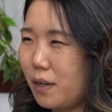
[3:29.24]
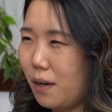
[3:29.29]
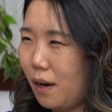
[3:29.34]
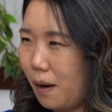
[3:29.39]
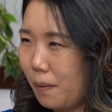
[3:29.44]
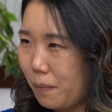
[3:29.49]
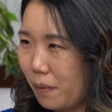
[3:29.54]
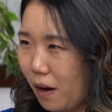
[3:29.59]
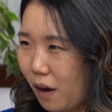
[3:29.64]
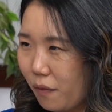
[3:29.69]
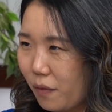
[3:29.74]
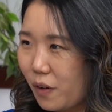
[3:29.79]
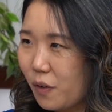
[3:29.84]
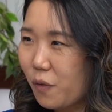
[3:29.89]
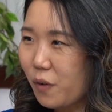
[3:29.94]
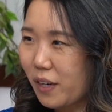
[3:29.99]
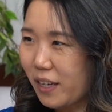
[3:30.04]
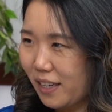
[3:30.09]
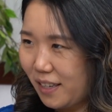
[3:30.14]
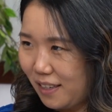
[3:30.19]
a nonprofit
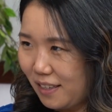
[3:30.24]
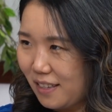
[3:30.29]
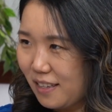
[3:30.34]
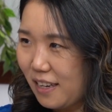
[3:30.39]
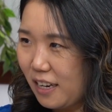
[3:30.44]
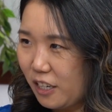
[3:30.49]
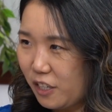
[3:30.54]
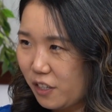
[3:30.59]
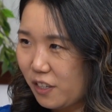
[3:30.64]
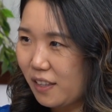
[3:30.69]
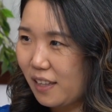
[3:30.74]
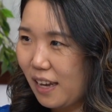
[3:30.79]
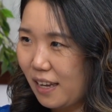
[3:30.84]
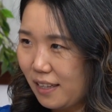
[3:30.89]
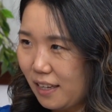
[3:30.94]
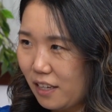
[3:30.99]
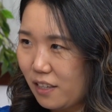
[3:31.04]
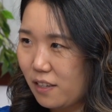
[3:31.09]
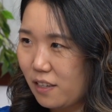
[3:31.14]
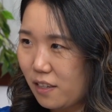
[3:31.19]
organization that
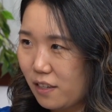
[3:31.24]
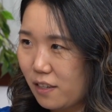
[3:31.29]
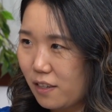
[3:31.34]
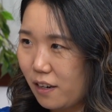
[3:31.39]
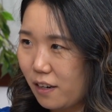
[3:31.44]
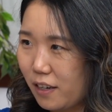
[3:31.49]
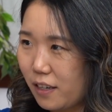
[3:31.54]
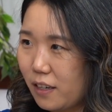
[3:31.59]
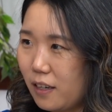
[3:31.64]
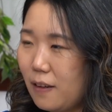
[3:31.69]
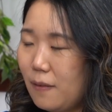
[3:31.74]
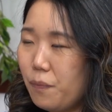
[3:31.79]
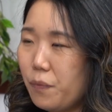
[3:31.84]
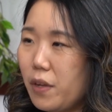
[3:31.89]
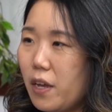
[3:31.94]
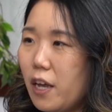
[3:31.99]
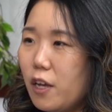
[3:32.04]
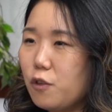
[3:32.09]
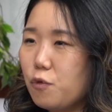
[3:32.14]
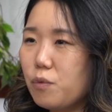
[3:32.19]
needs to start?
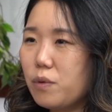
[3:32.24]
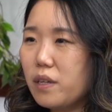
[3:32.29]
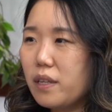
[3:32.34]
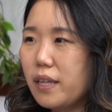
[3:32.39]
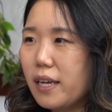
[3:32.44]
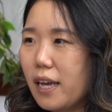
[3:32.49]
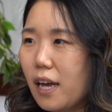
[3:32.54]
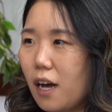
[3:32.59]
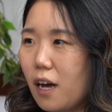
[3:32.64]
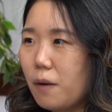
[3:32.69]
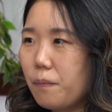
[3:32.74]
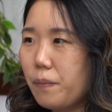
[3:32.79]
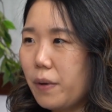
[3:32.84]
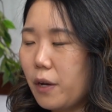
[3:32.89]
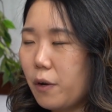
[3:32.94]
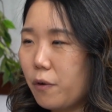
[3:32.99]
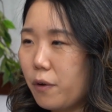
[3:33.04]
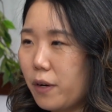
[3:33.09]
And really helping